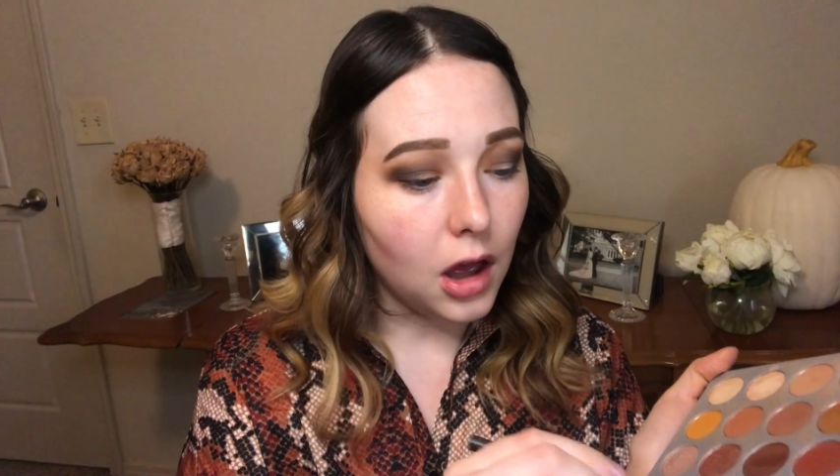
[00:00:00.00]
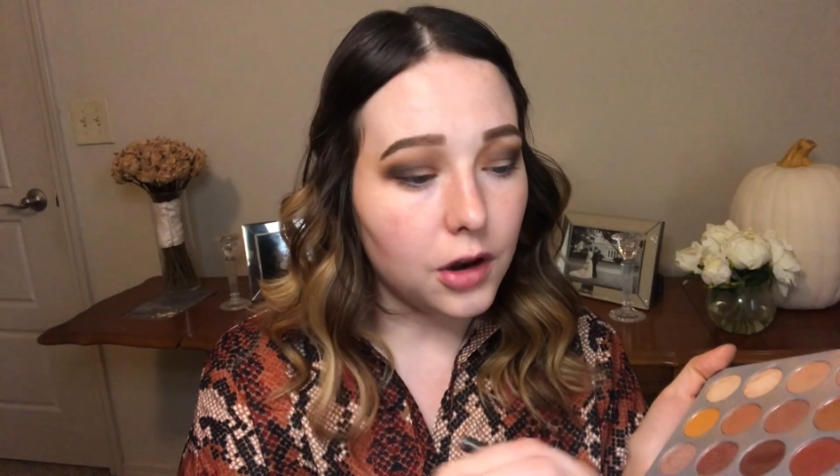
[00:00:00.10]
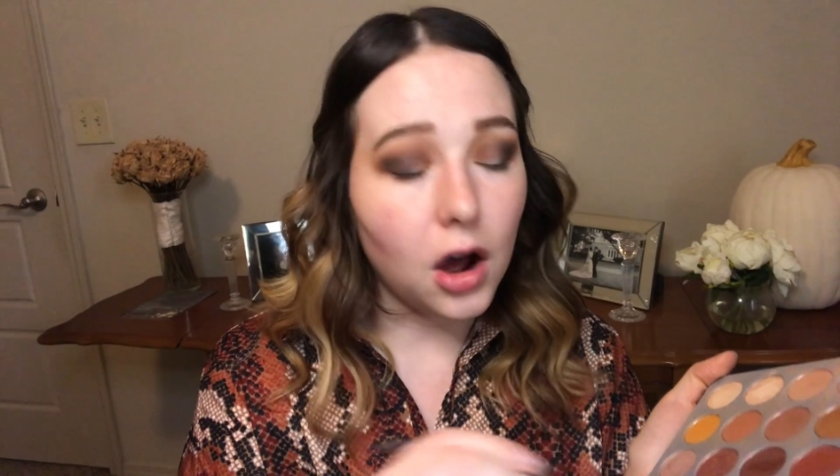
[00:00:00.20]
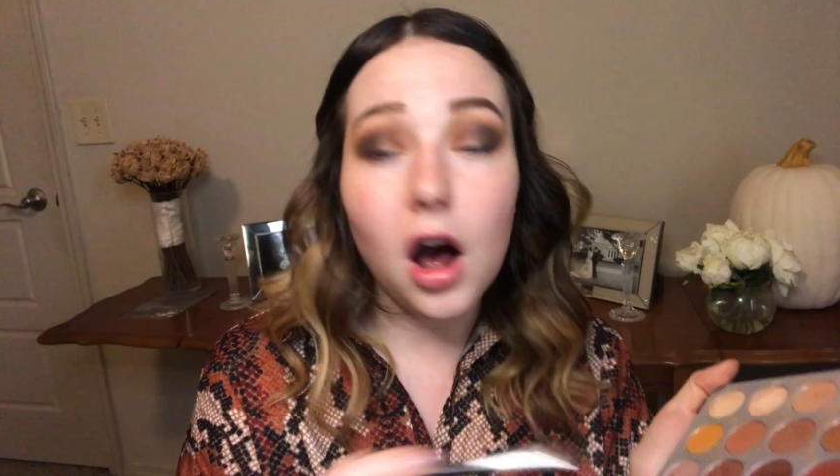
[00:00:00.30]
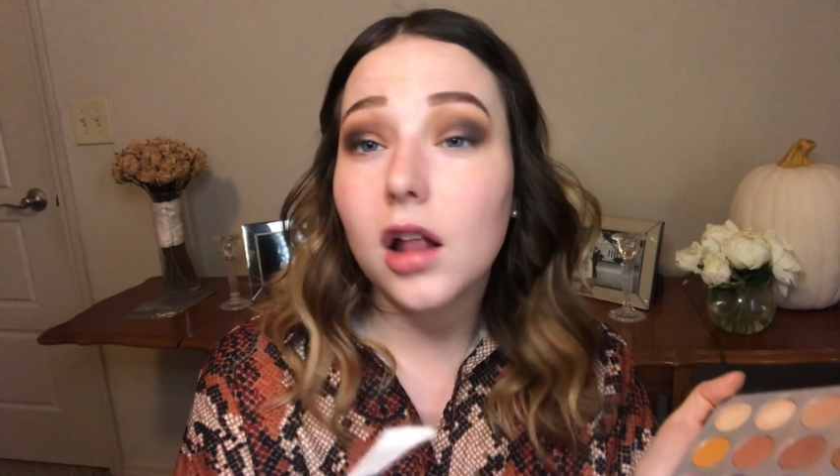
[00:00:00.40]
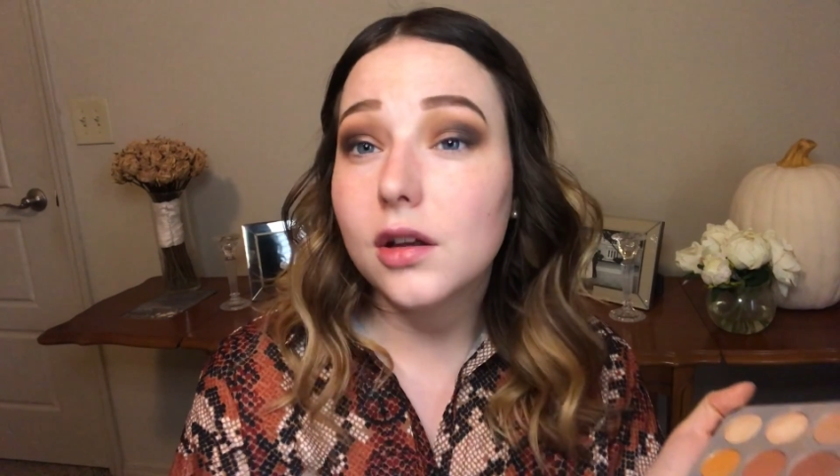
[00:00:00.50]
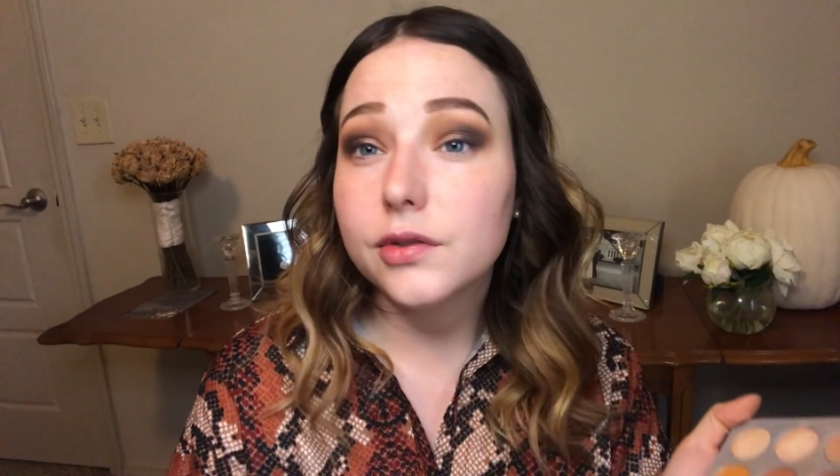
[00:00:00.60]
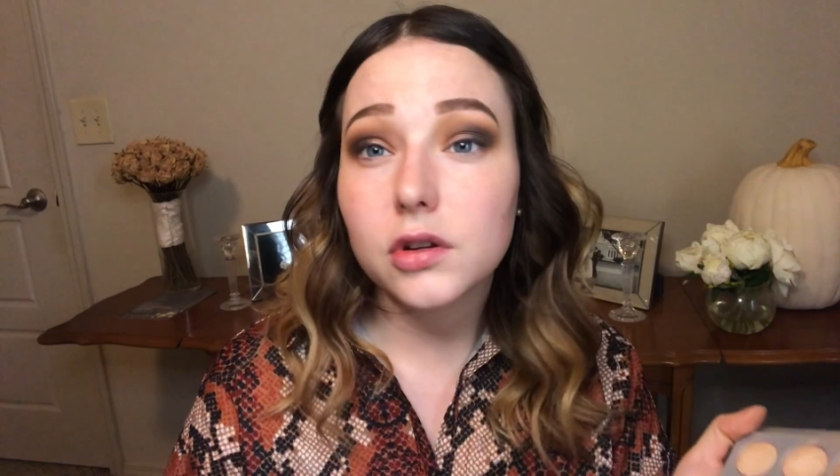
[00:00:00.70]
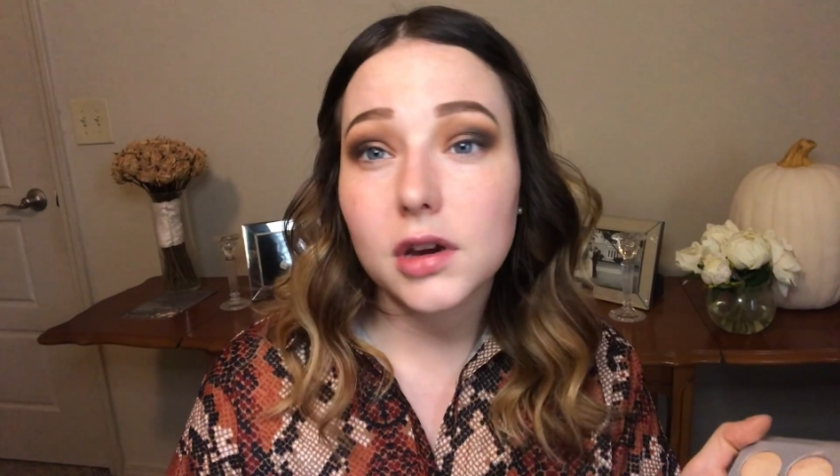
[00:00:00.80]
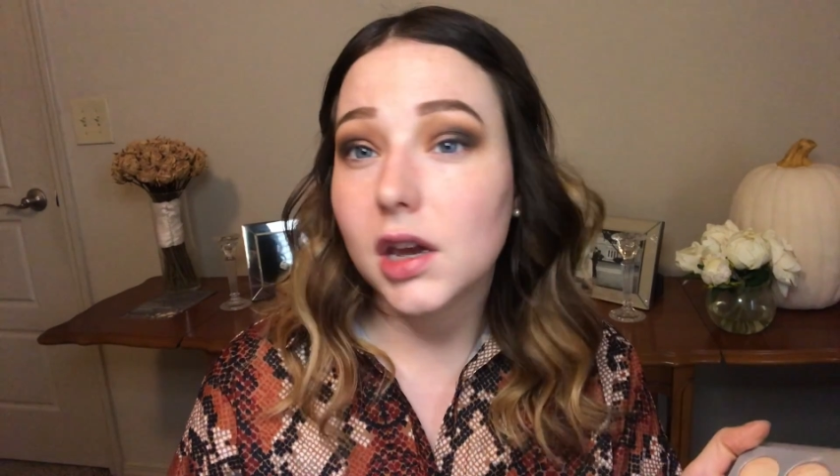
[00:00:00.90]
an
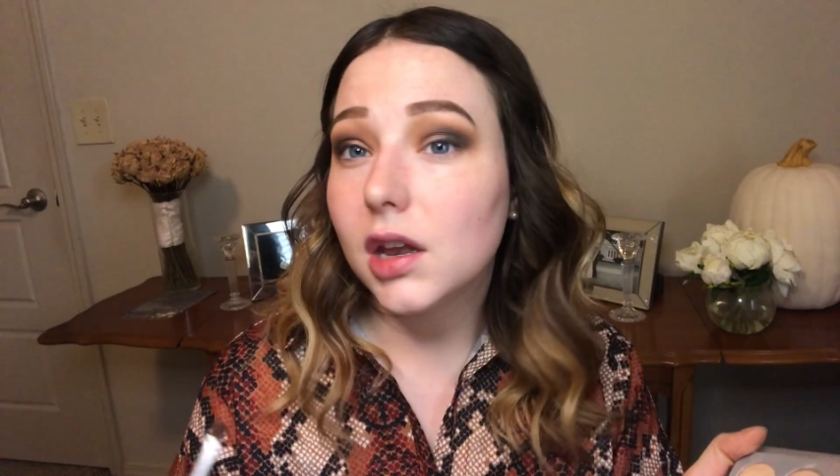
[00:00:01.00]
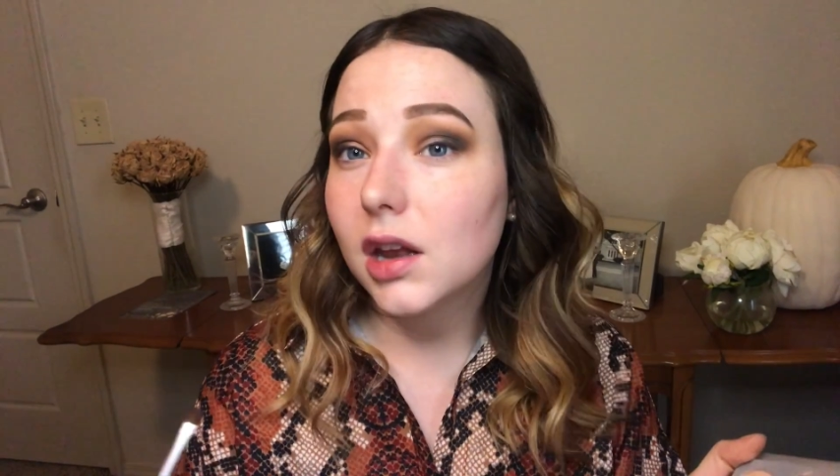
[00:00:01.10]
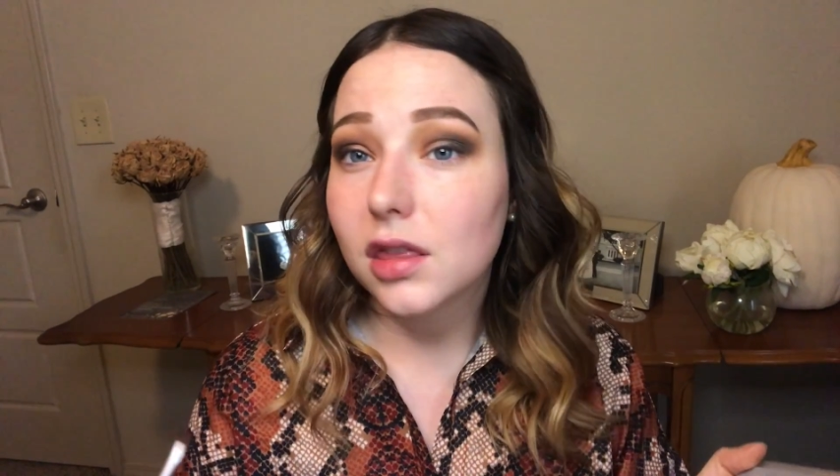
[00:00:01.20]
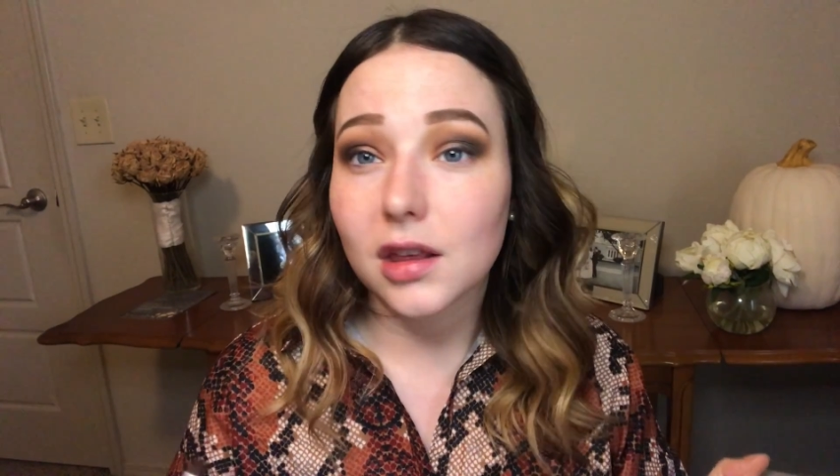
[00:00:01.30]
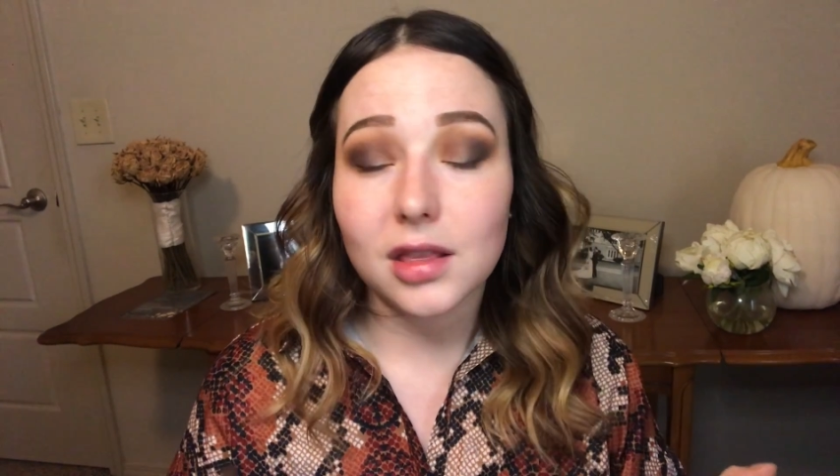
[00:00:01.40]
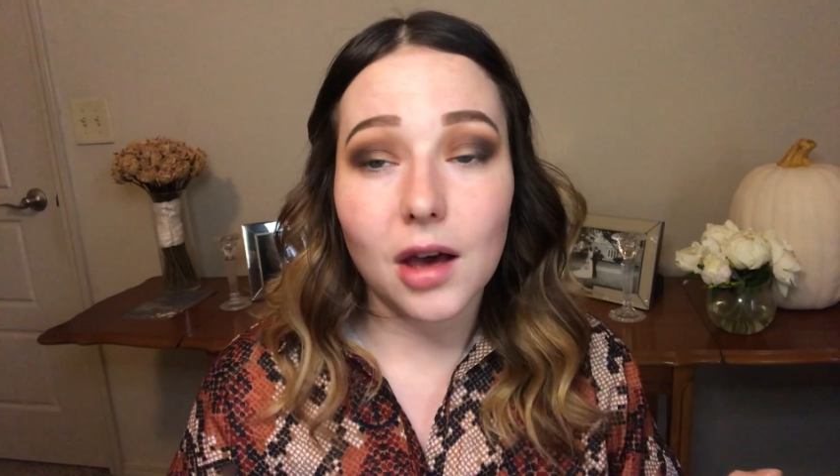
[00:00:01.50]
olive green. I think